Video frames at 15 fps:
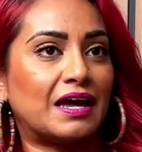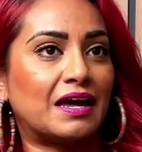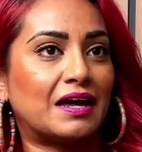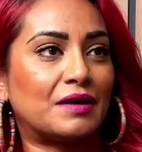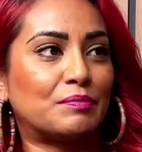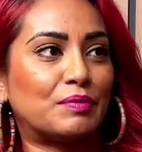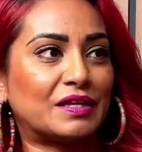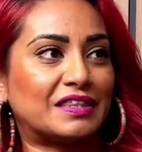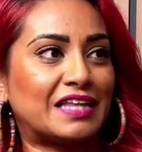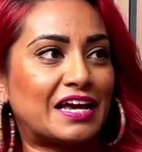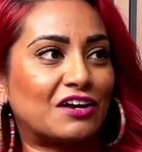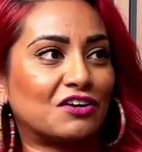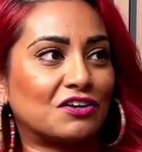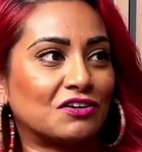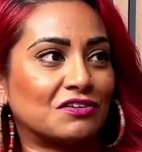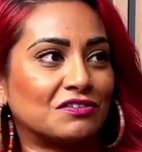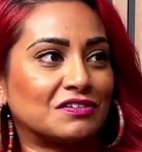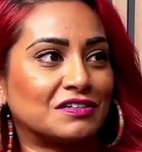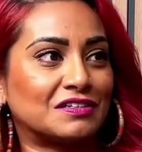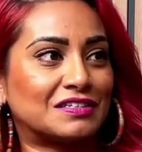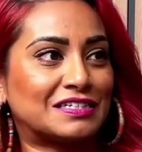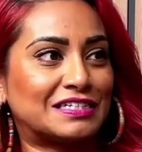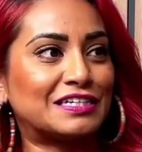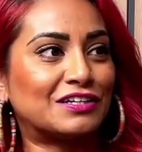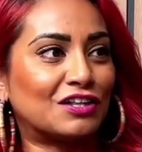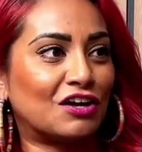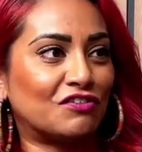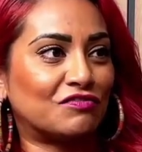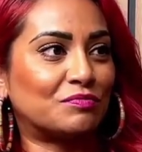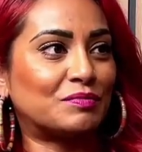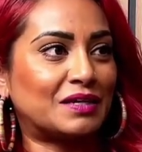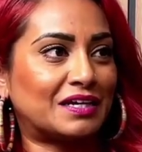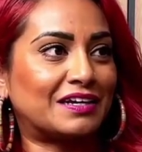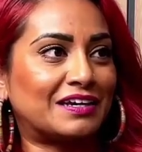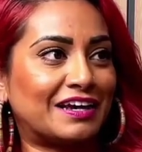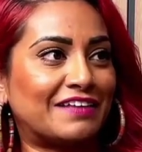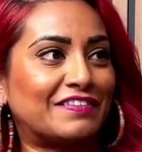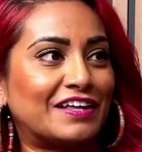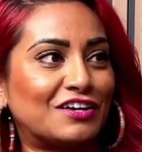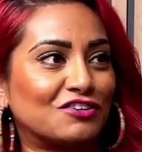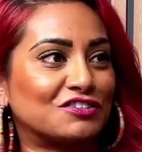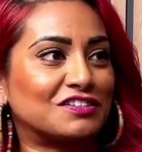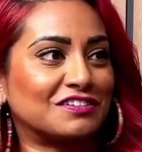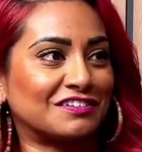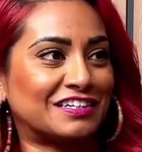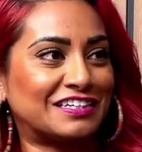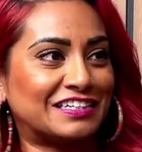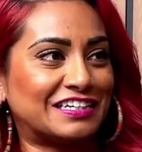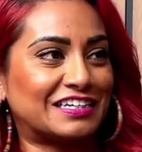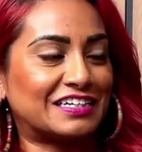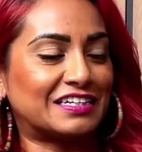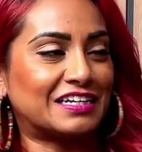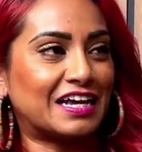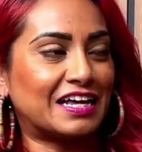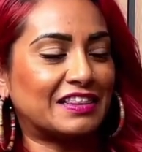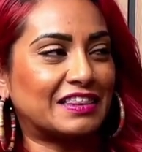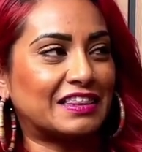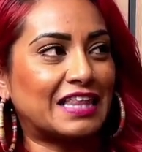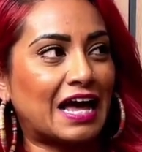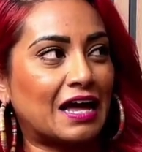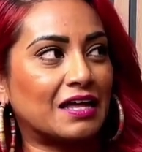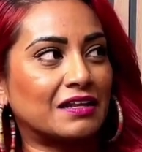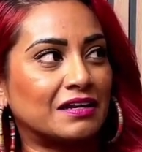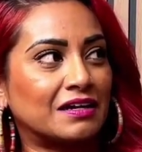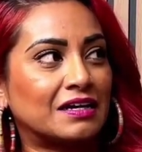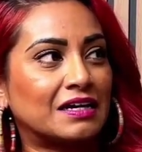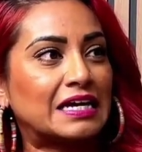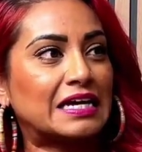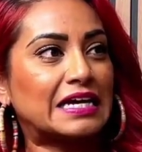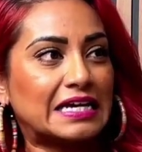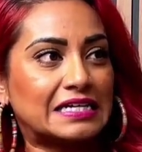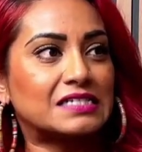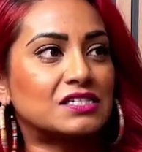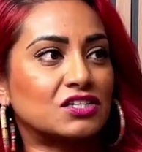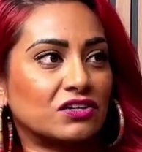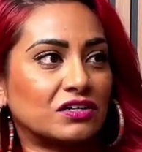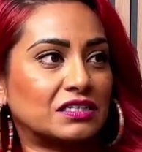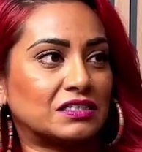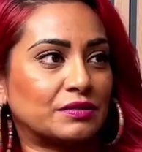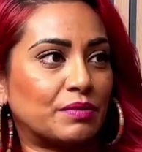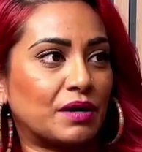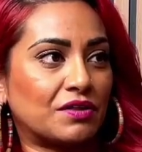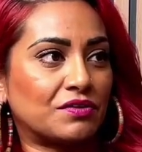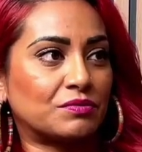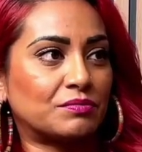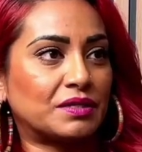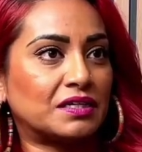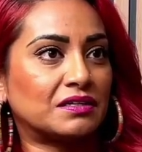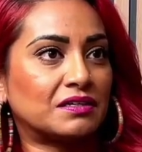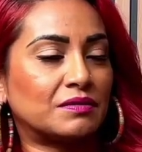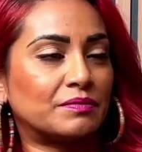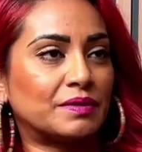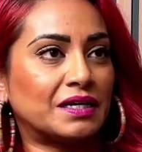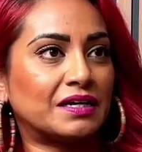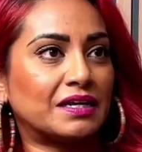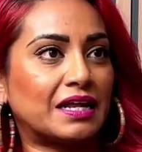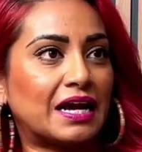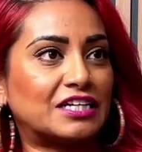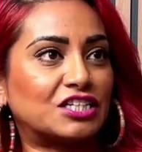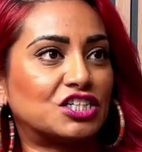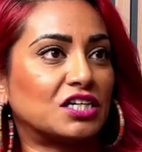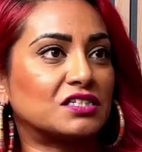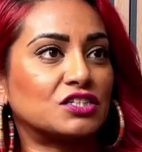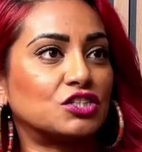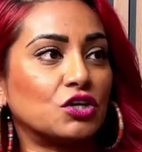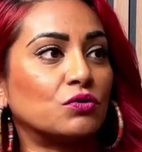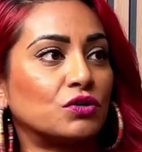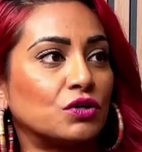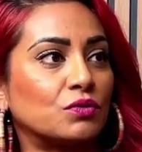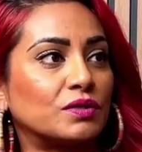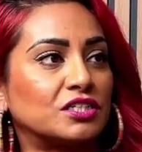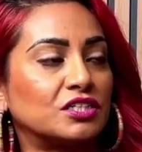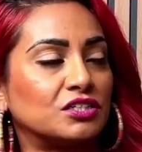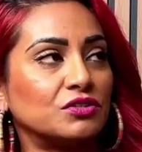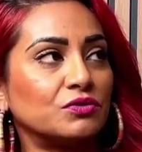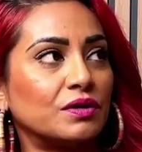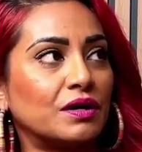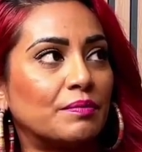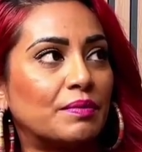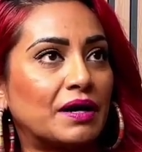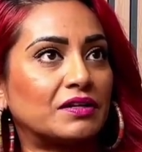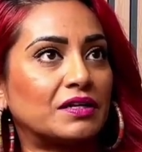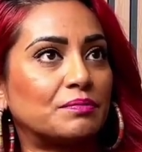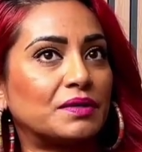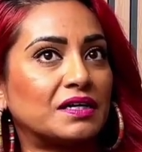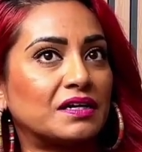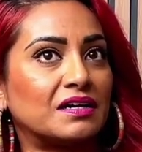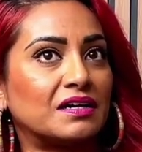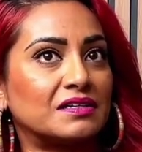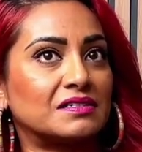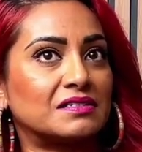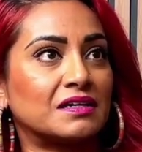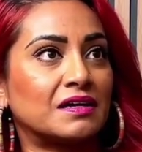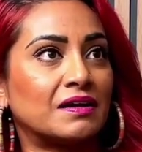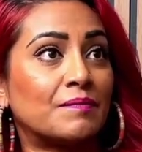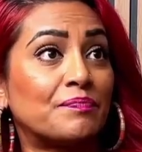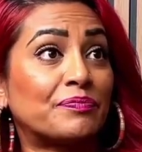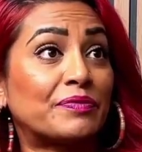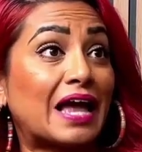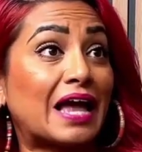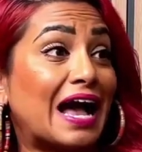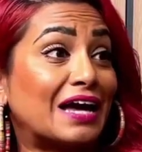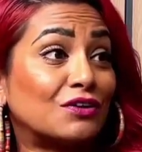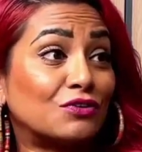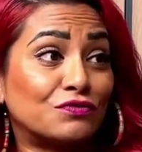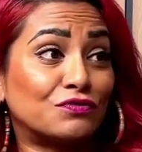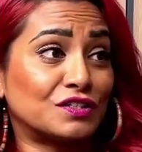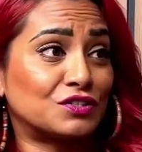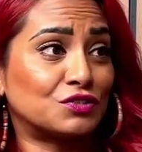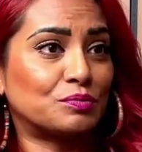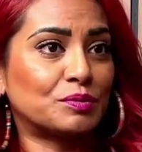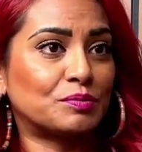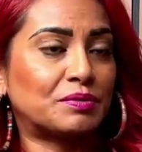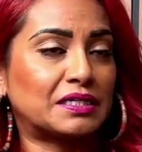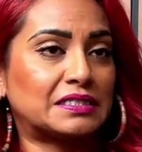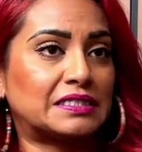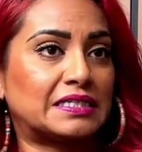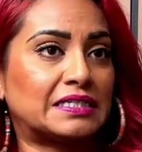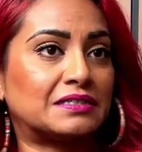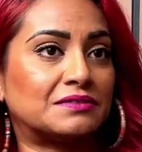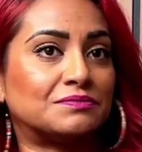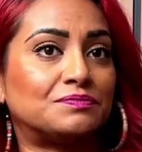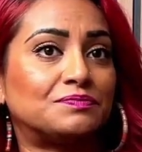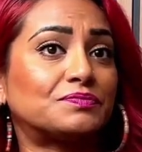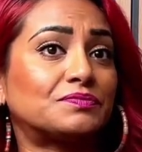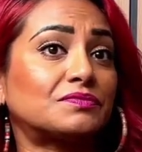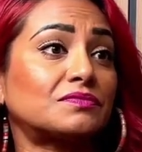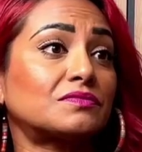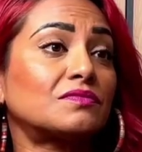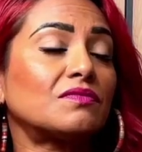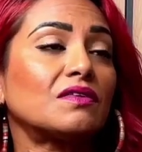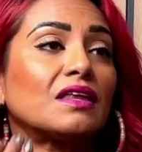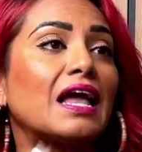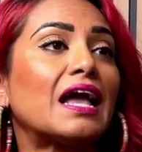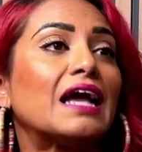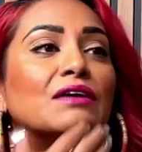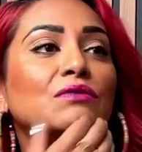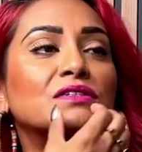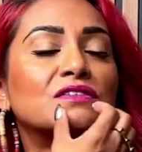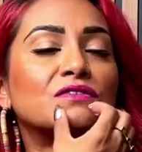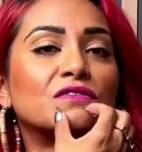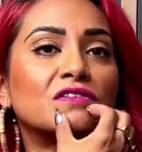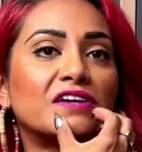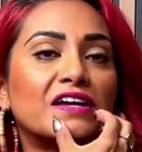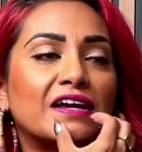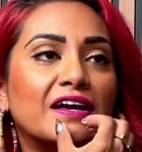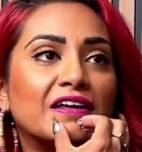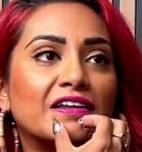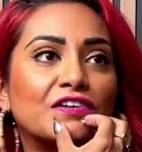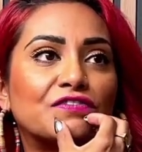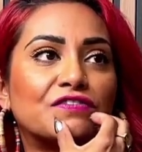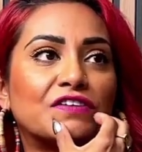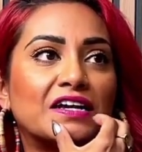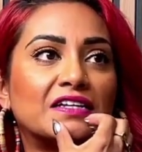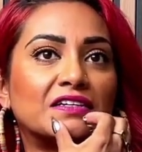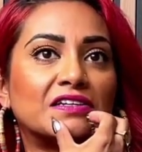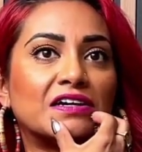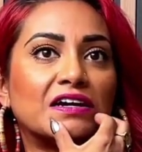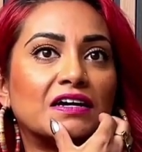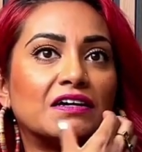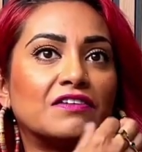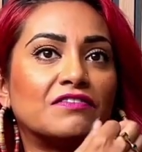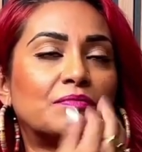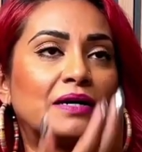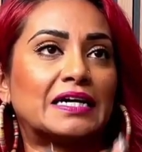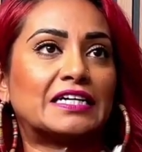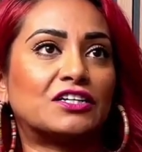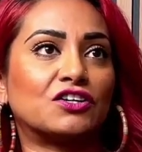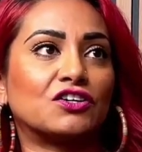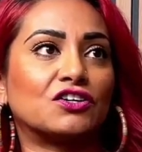But they are still of me and they are still Indian. And that is starting to bother me a little bit. I just don't know what to do about it because I don't feel super plugged in. I was looking at a friend of mine,